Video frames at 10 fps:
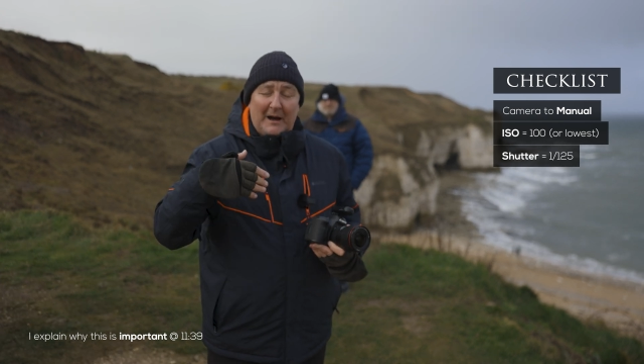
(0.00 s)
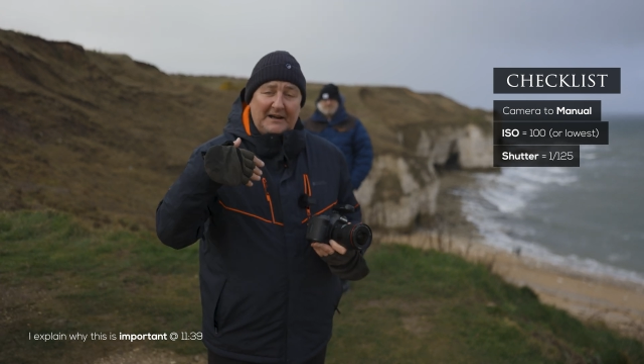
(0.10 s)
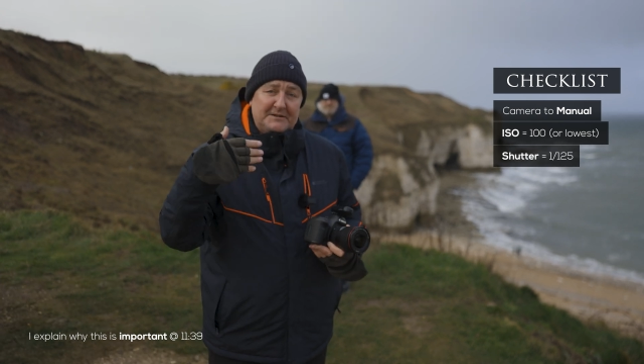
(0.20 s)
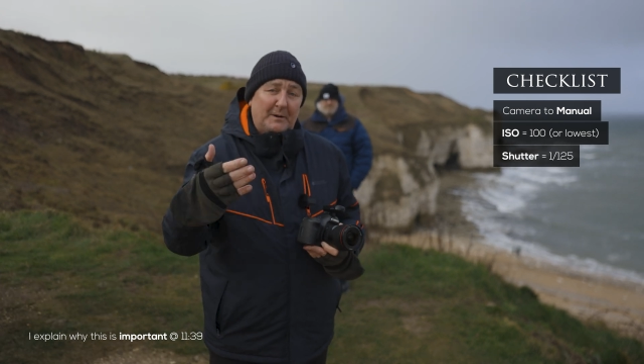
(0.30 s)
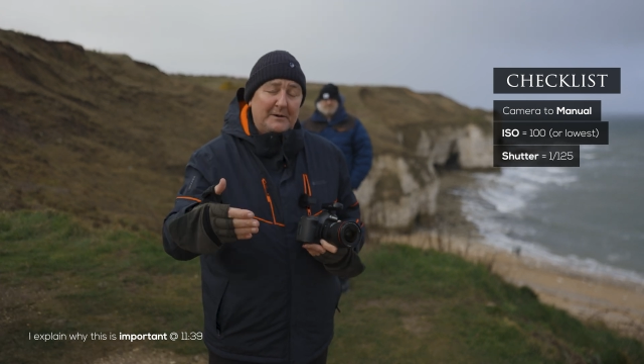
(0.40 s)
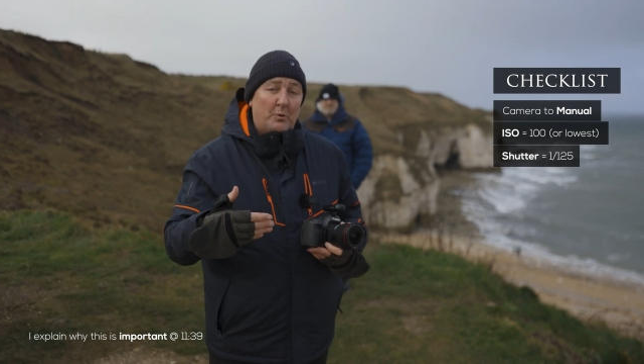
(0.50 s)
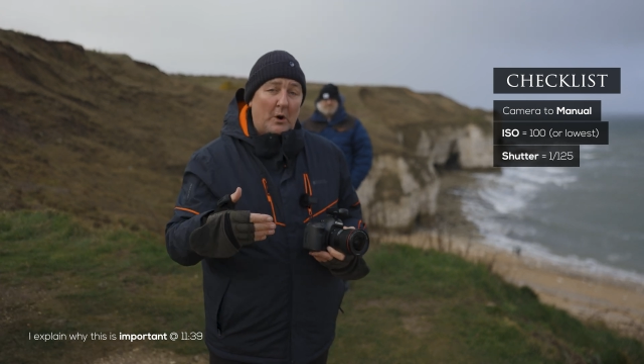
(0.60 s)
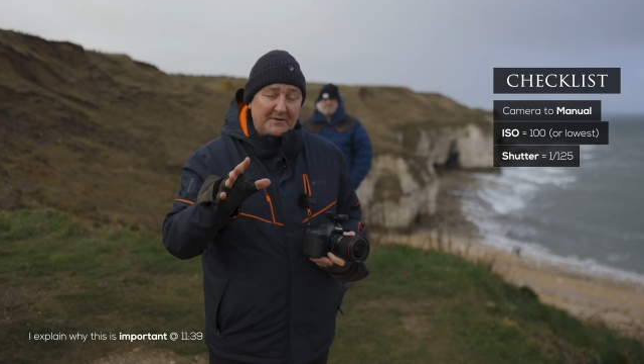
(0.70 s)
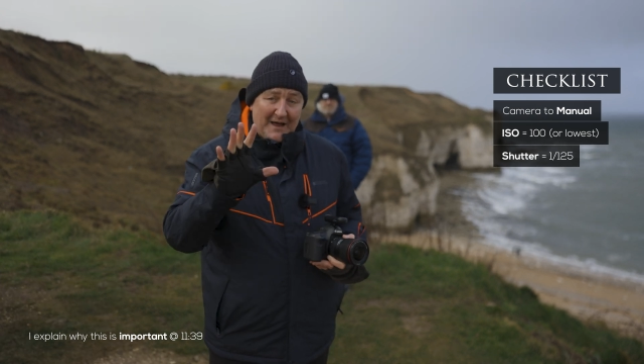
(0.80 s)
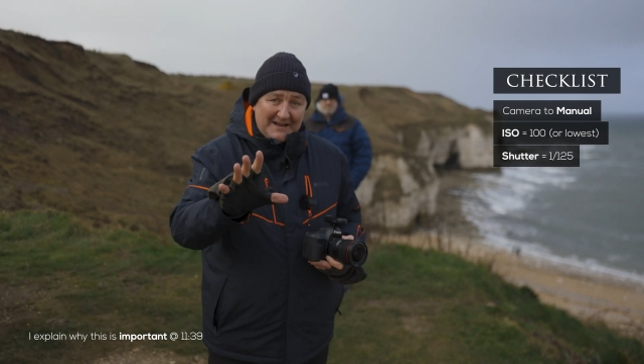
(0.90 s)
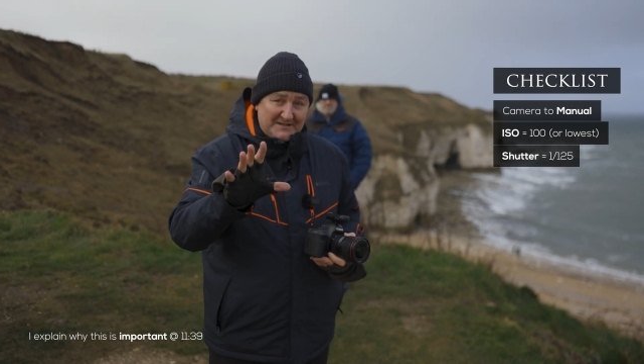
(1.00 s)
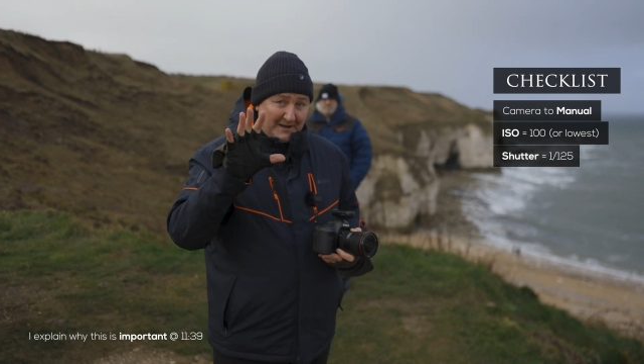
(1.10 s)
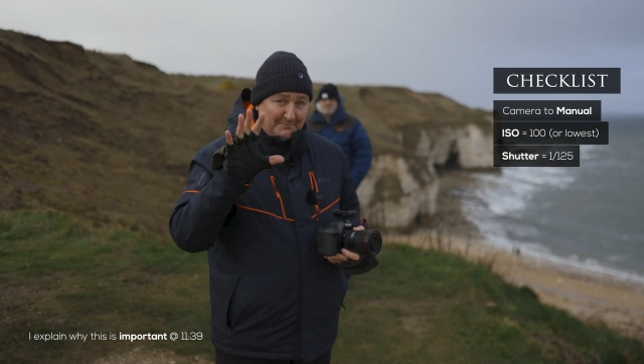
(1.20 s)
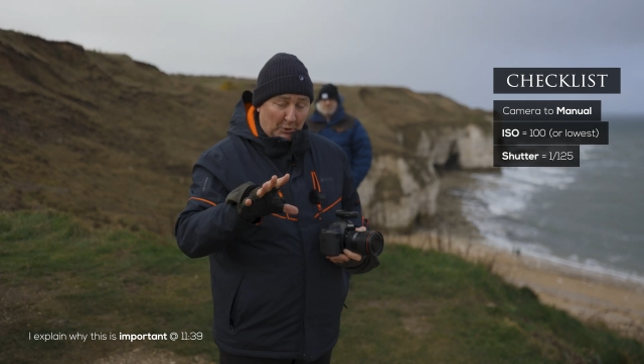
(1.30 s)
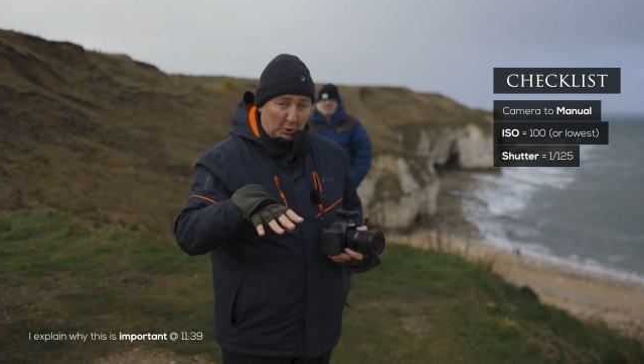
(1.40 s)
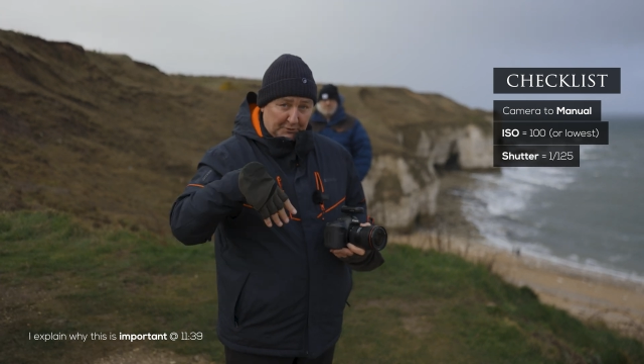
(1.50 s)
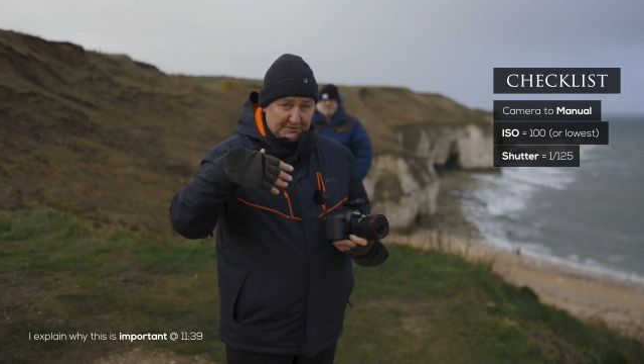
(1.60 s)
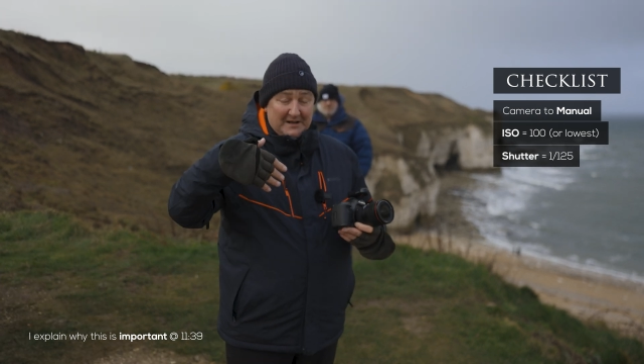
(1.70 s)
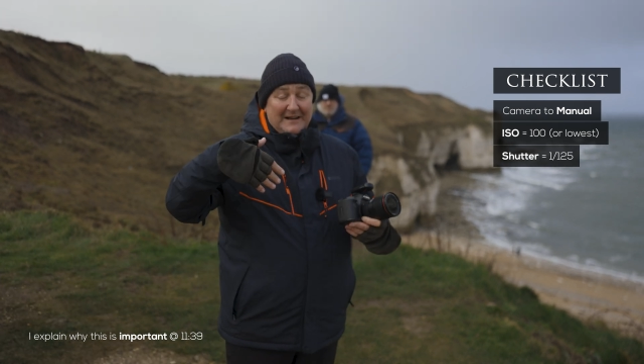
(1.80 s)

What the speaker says: I'll explain why that's important